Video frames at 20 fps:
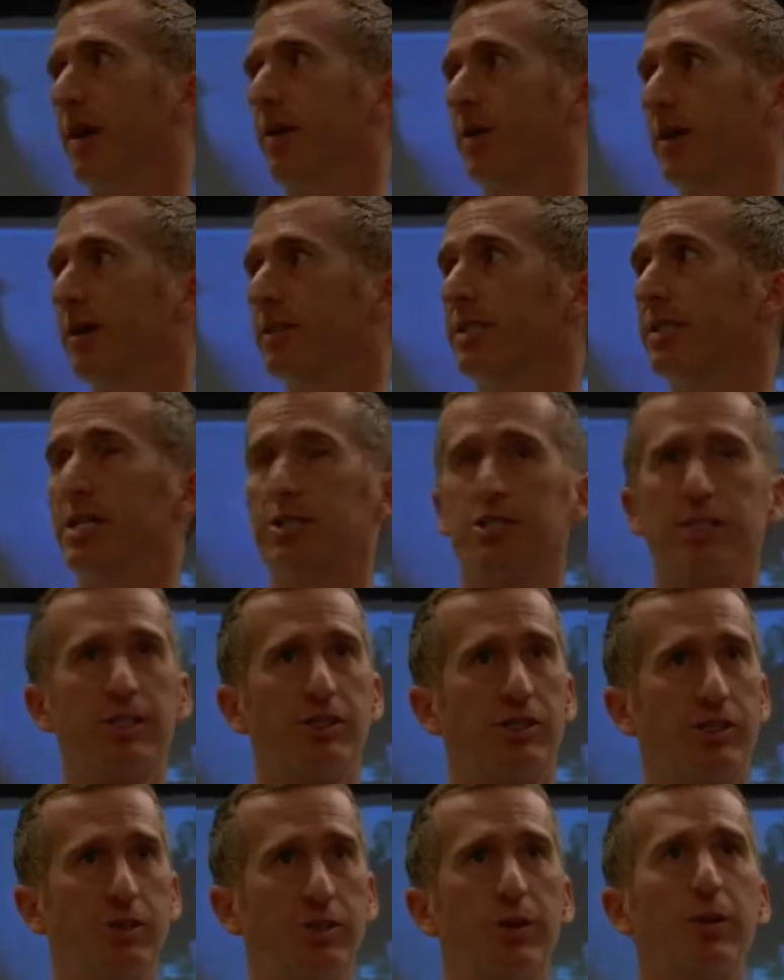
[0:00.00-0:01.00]
organization is
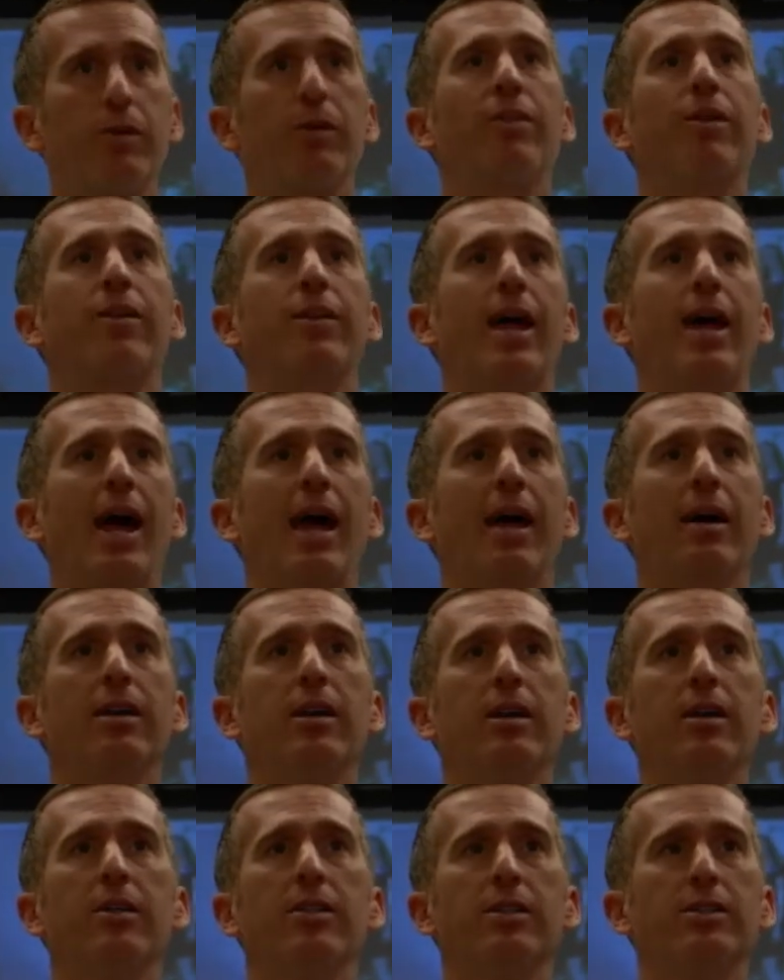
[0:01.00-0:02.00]
doing with their day.
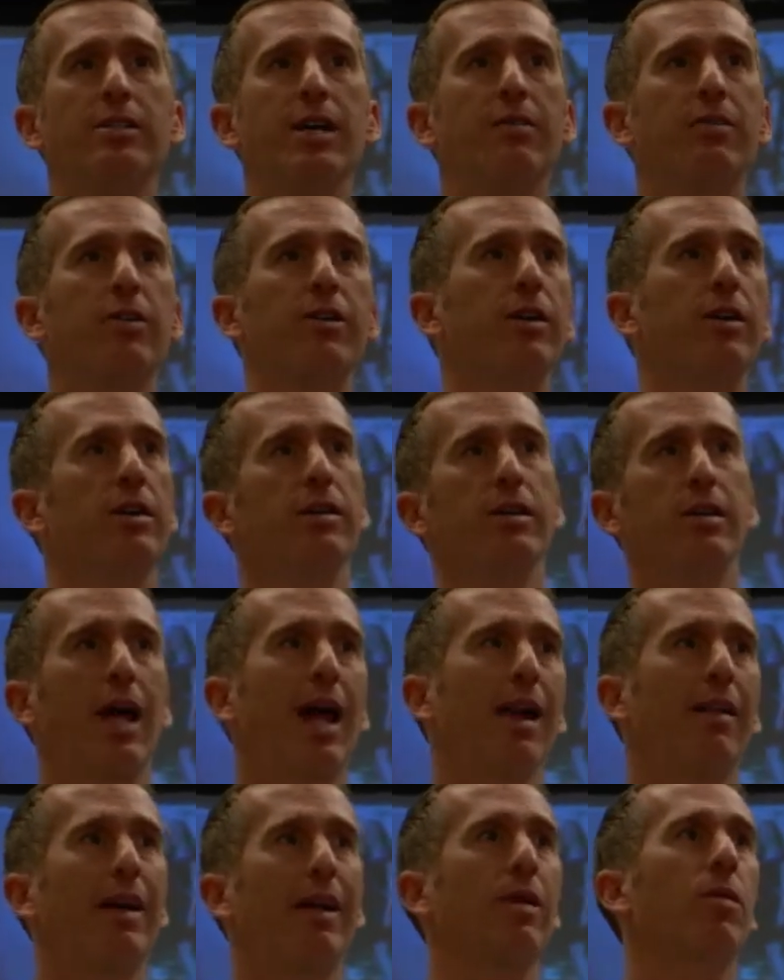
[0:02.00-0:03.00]
There's never kind
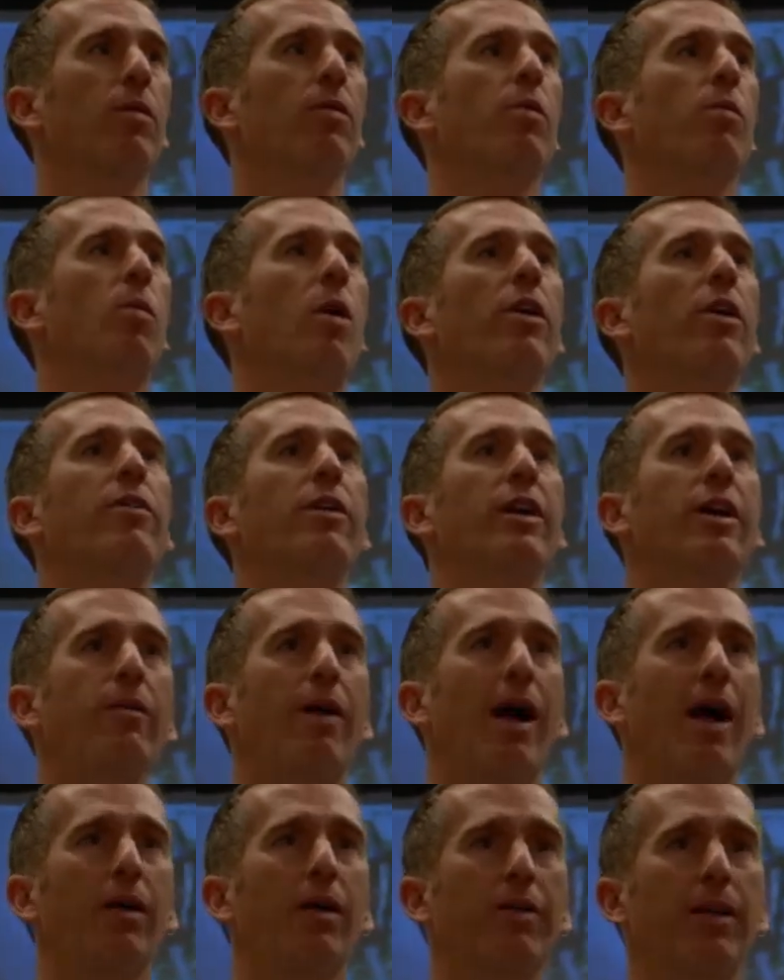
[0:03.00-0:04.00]
of like the wandering
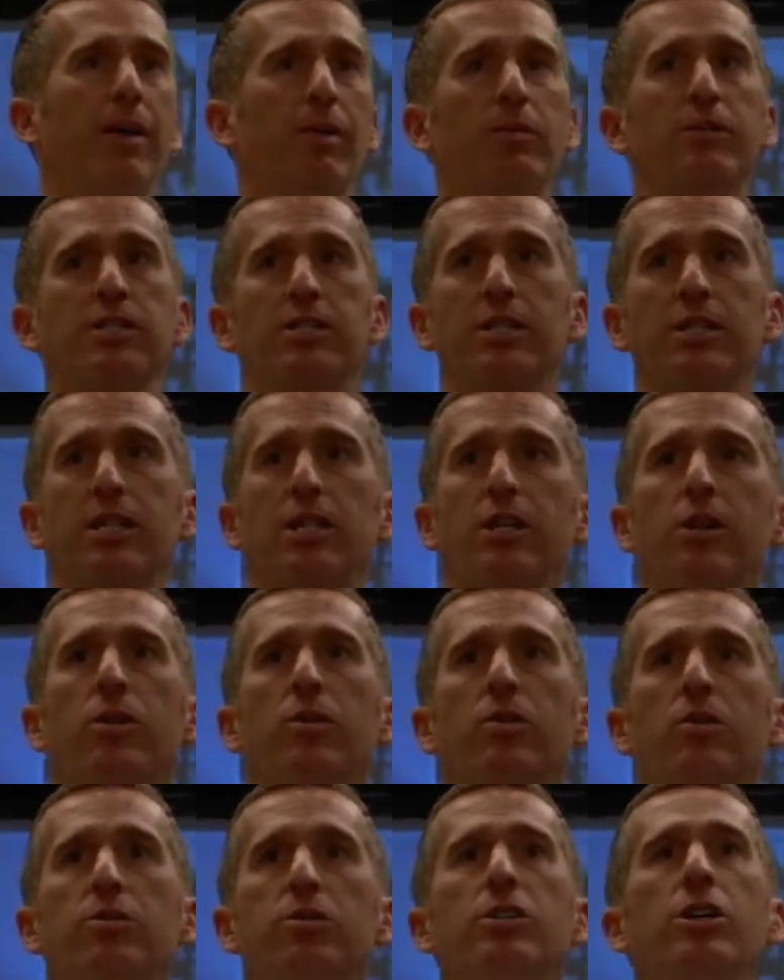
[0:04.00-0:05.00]
around thing, which is a
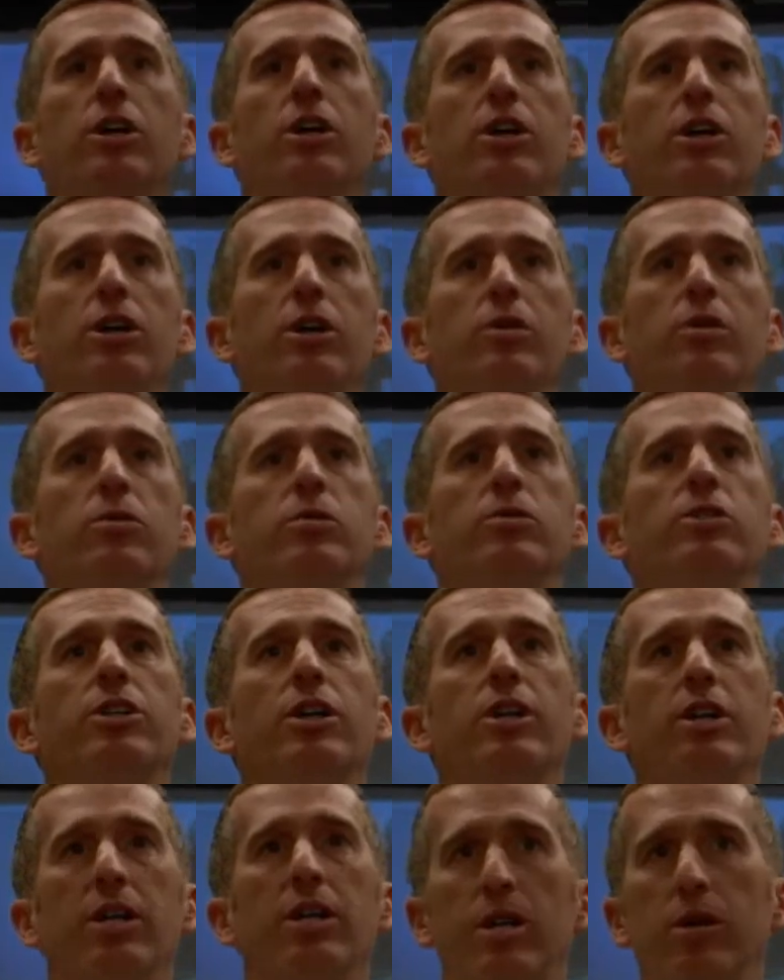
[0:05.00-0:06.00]
huge, huge,
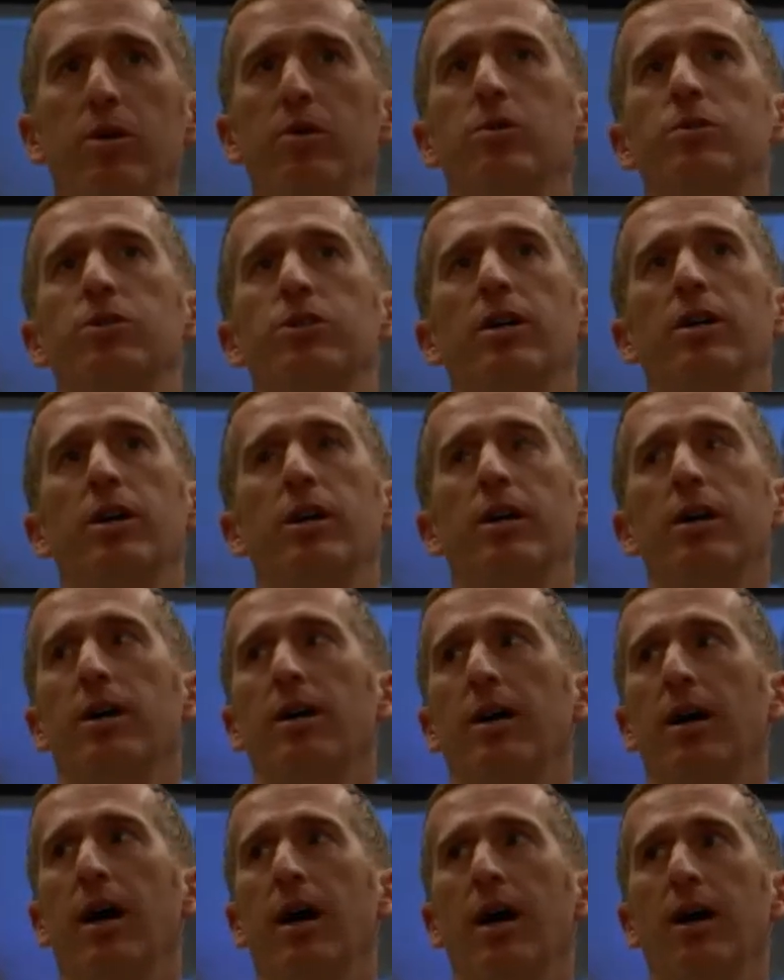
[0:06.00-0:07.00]
huge
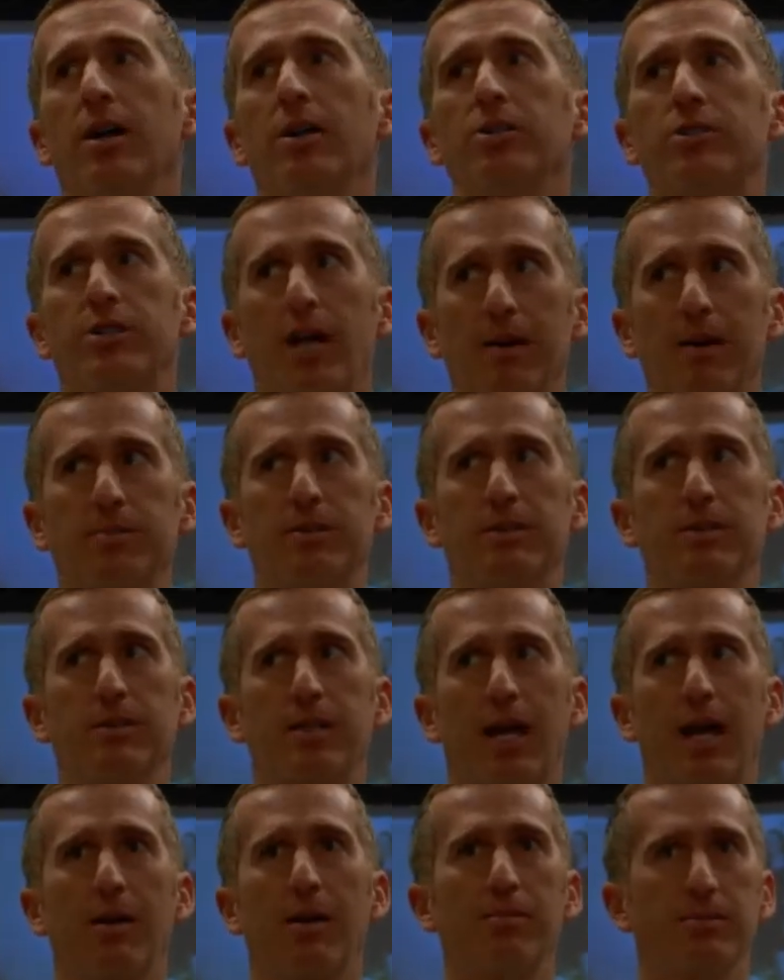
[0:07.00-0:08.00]
time
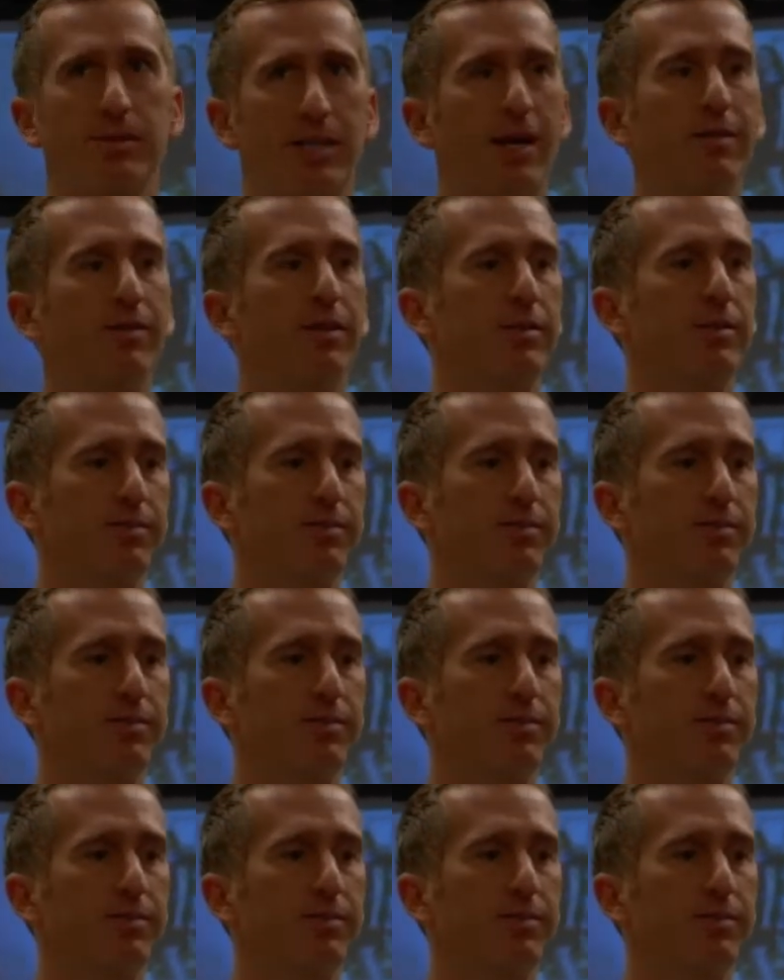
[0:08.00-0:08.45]
saver,